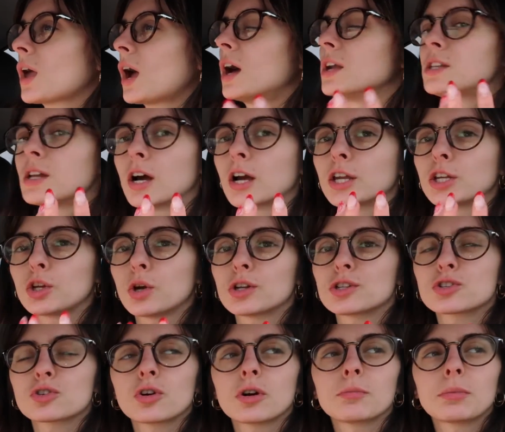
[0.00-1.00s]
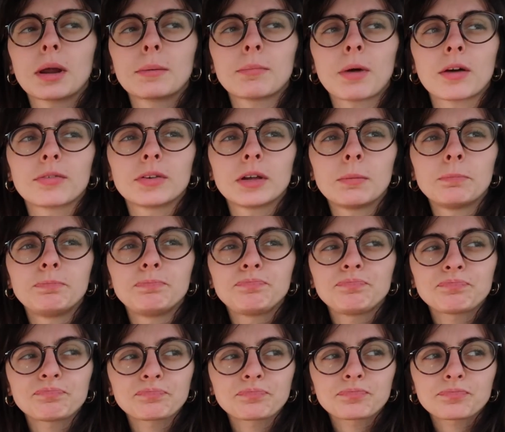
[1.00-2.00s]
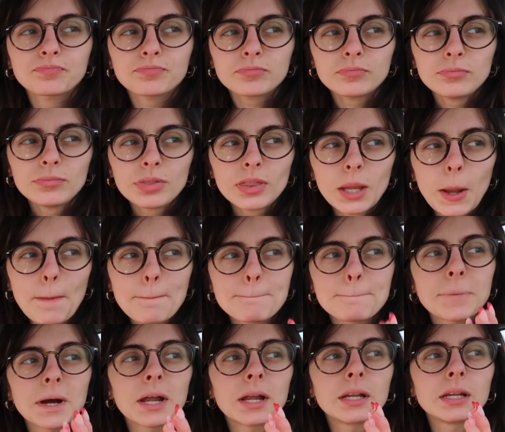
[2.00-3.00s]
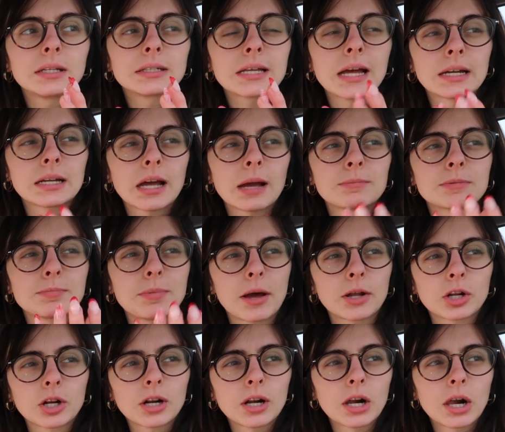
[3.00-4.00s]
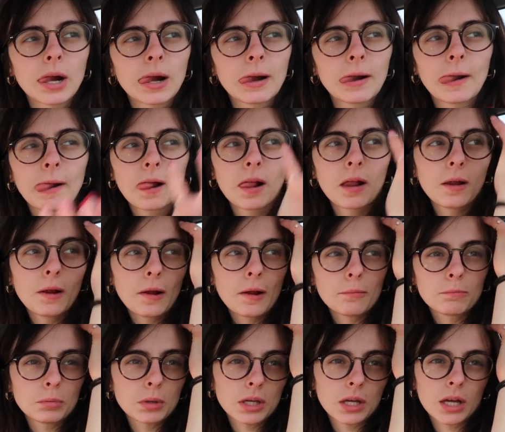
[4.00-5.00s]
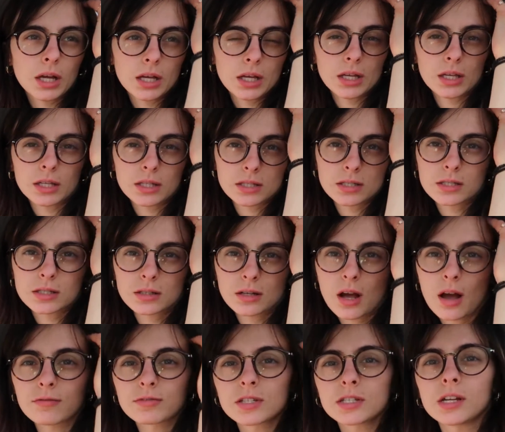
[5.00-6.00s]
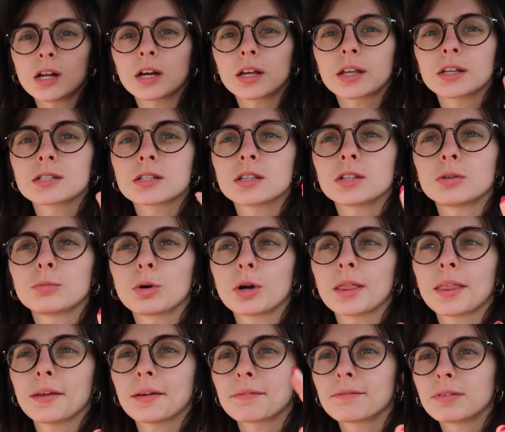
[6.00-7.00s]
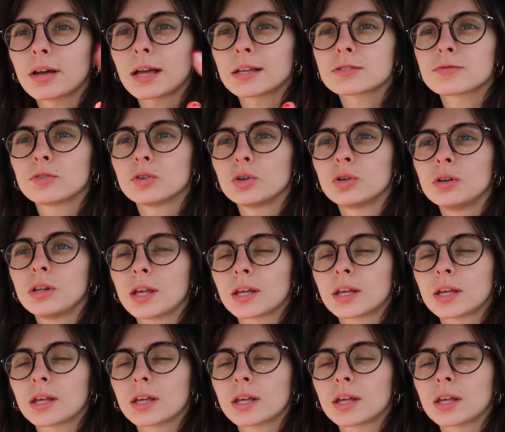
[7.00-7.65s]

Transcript: a Dunkin' Donuts cornbread muffin, but 10 times better because obviously Dunkin's a little more like fast food.